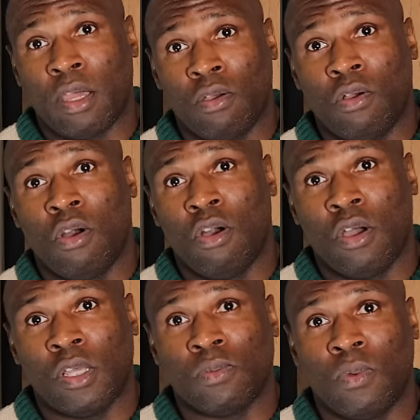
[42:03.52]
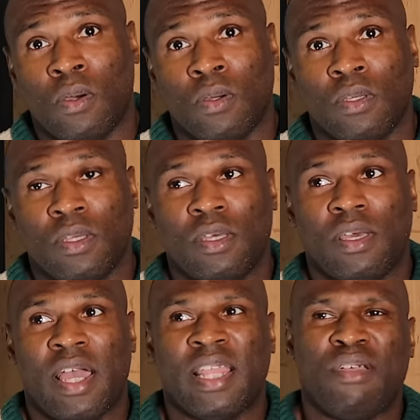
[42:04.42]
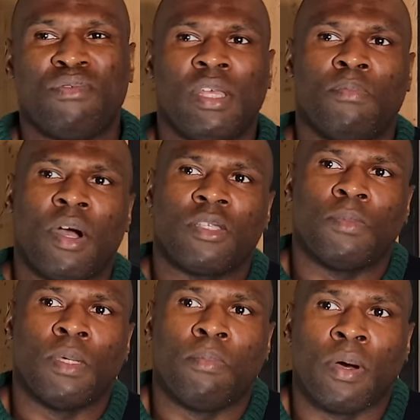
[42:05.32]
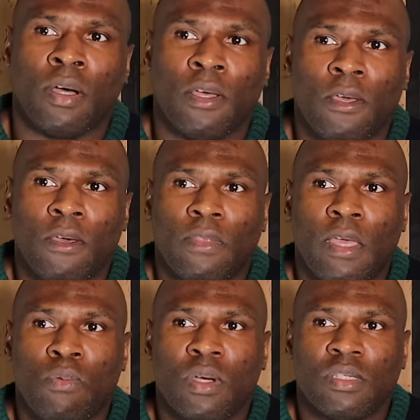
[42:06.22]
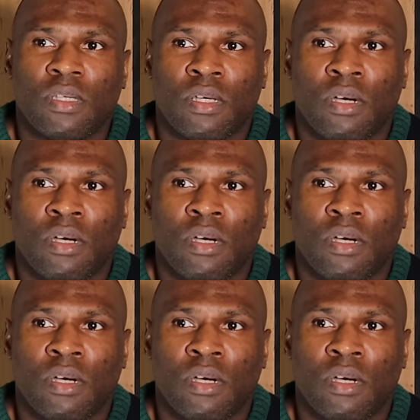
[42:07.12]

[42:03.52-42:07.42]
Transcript: that got hurt as well. And that really bugged me. But there was